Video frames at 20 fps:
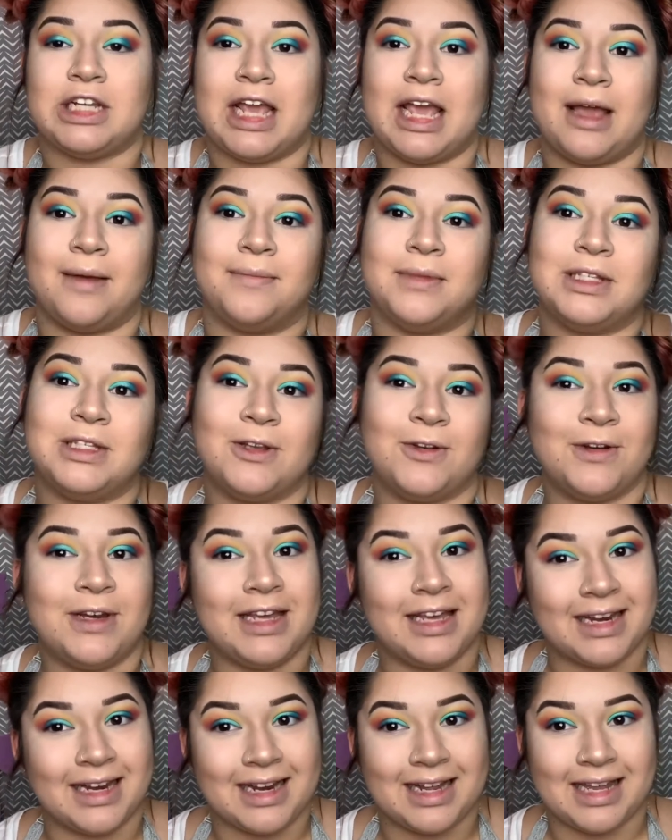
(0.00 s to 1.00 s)

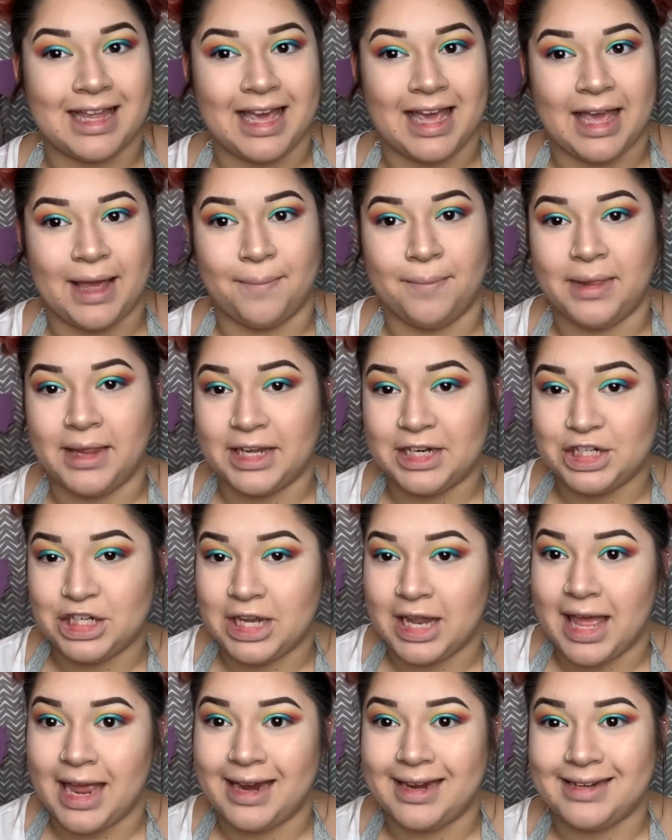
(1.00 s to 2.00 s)
Amazonian Clay
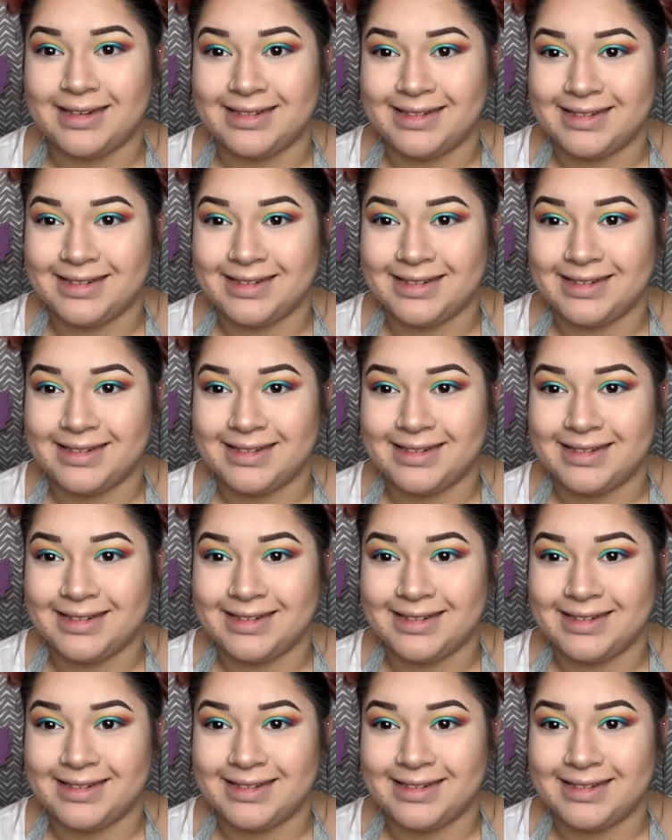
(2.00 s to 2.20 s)
blush line.